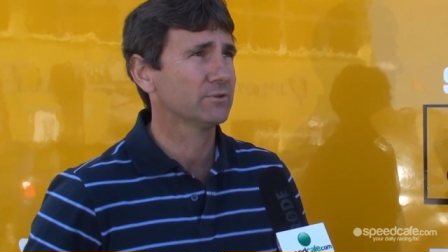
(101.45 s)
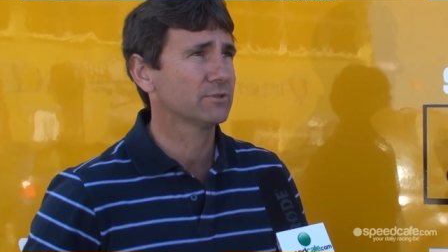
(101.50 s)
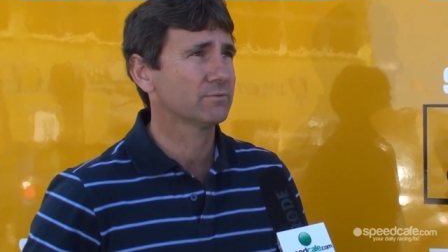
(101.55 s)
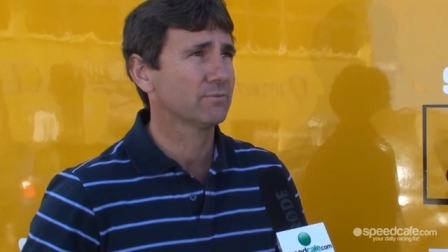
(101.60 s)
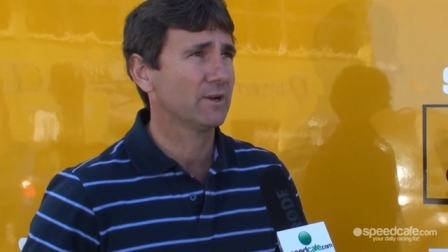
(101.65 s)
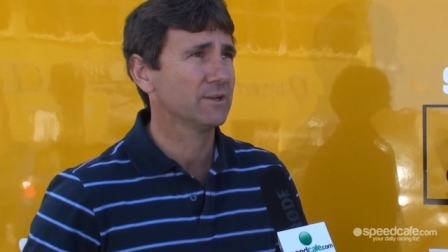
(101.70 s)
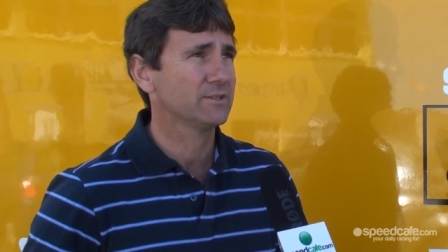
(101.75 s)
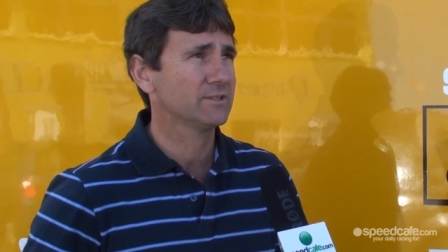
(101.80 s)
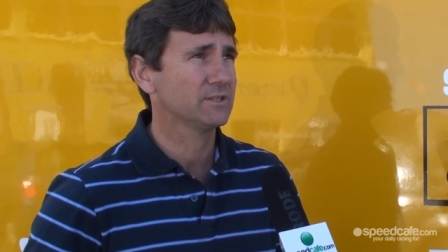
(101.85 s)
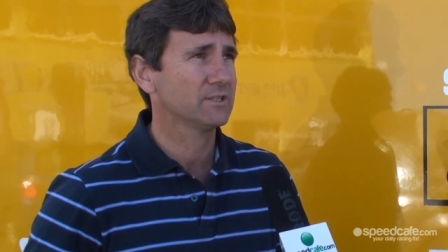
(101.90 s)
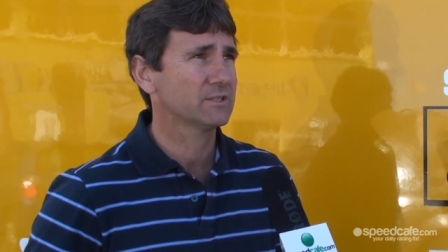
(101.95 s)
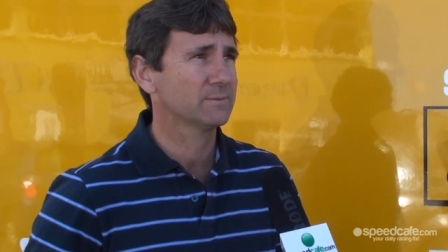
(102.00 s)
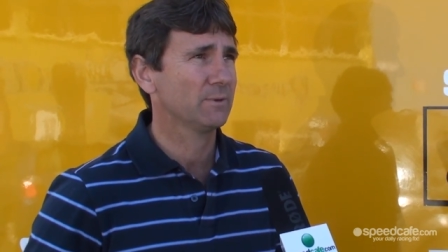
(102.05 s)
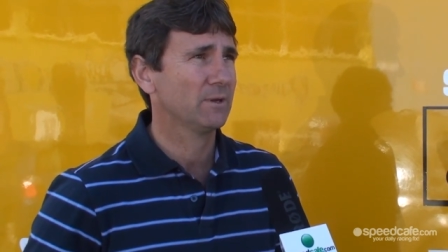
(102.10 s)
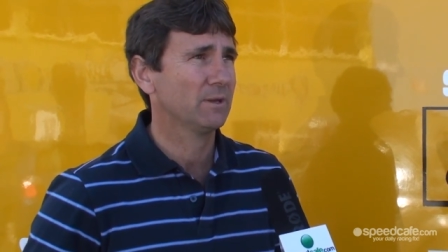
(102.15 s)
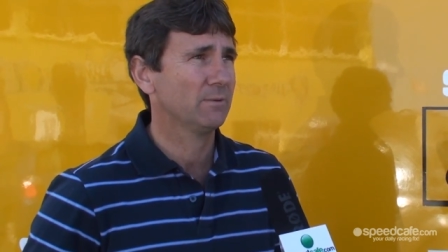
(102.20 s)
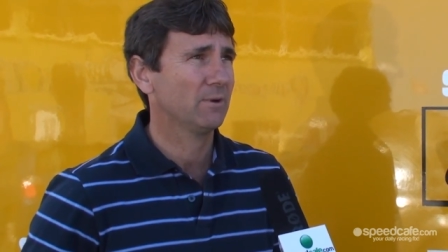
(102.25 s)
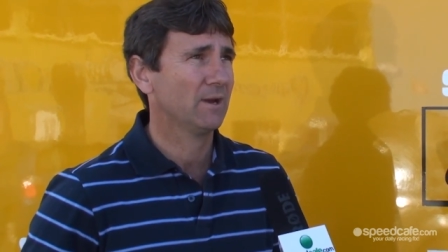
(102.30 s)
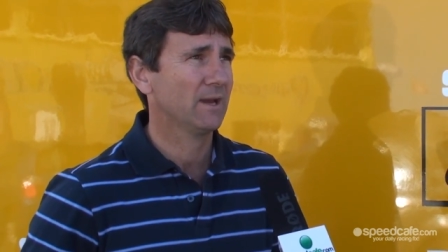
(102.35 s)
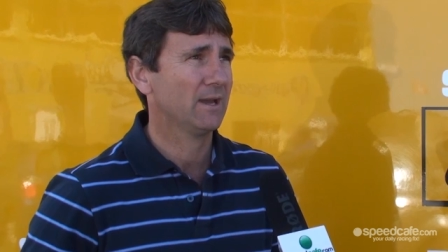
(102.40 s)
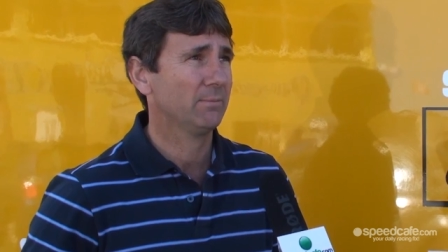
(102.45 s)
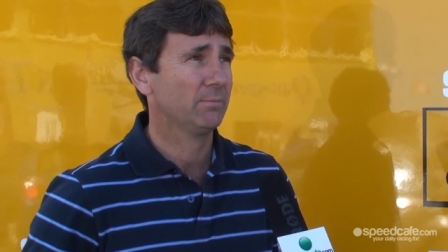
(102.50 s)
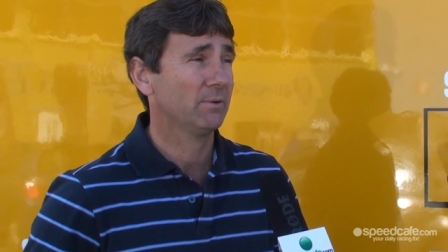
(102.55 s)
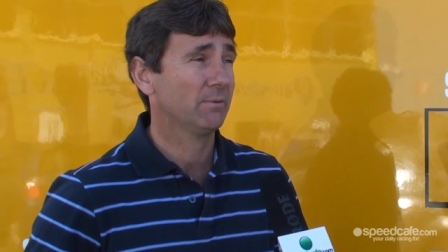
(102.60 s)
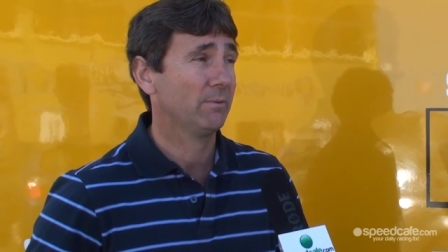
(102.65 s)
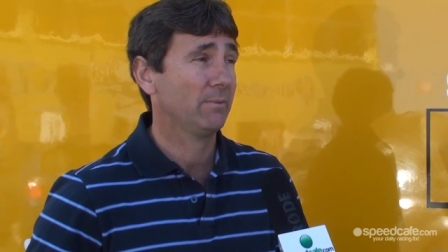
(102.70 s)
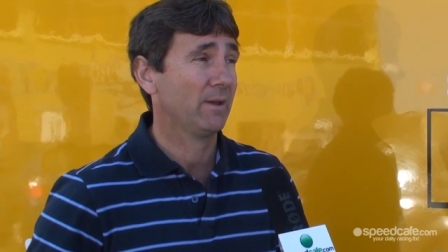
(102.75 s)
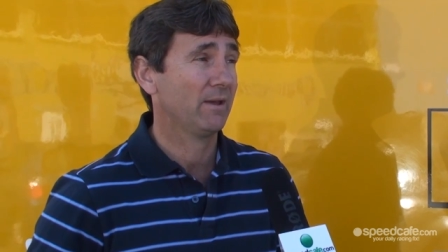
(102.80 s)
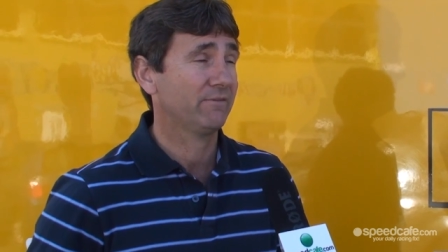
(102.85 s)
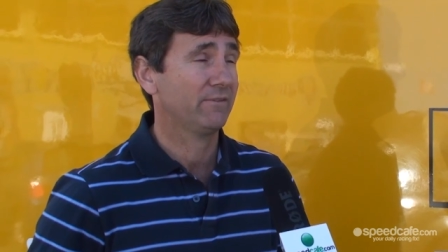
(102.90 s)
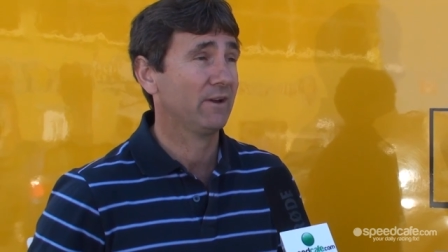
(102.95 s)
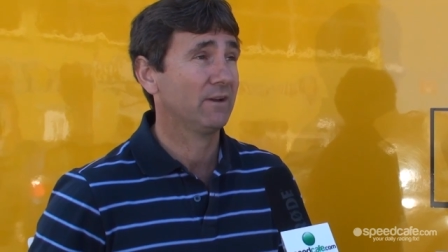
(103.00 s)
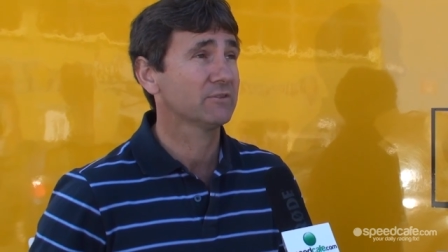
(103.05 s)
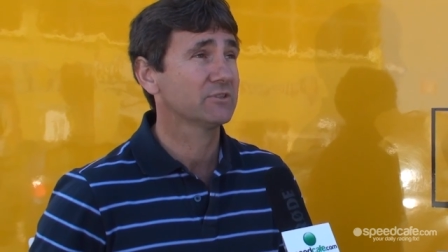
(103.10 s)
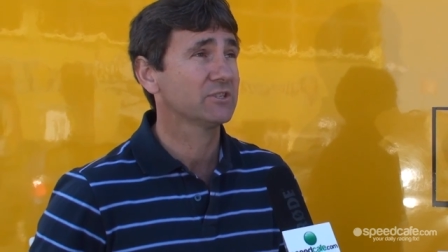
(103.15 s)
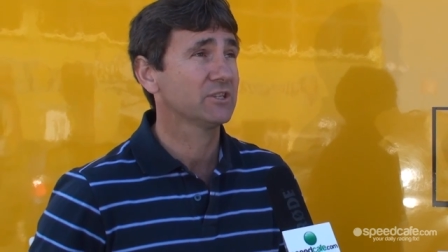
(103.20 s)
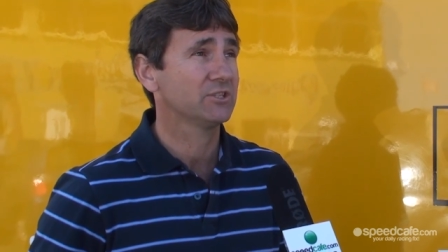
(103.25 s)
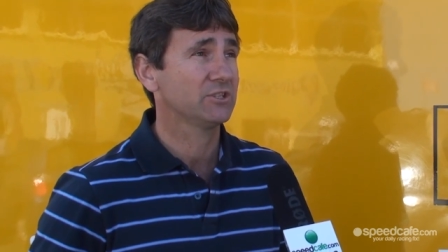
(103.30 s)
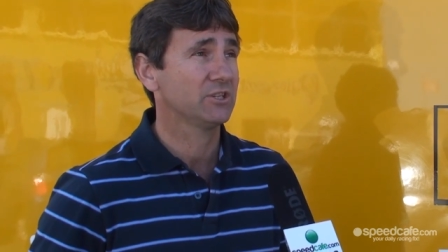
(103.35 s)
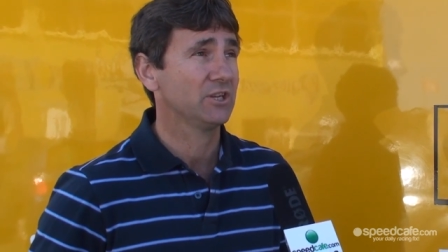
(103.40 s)
was racing speedway probably about five or
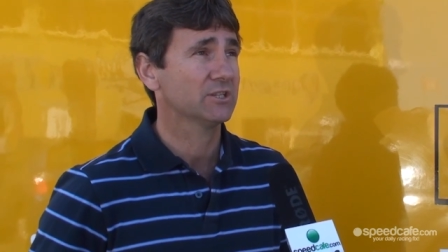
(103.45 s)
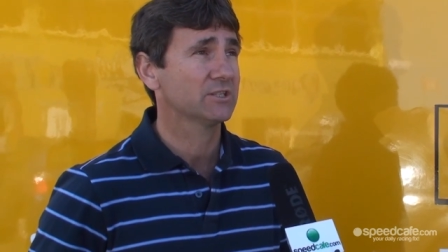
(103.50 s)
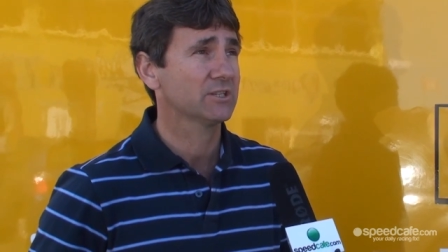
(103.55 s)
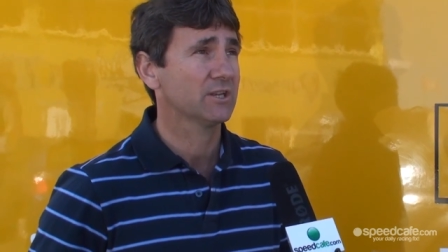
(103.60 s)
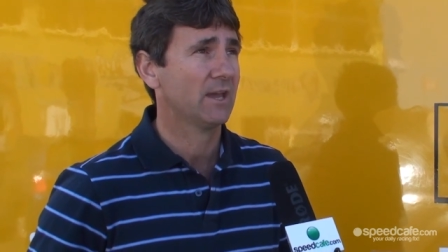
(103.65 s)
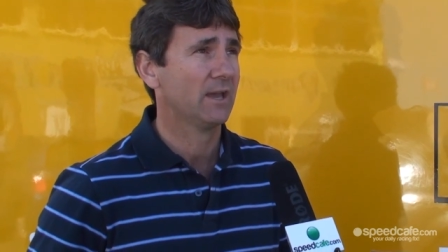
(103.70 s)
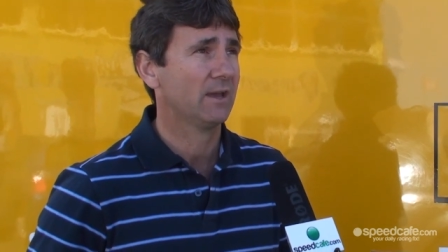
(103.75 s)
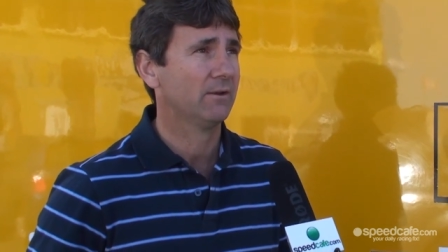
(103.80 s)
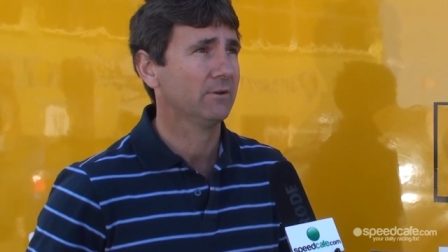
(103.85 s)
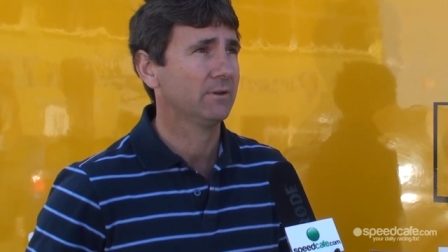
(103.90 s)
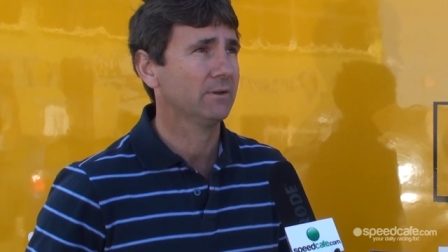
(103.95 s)
six years ago,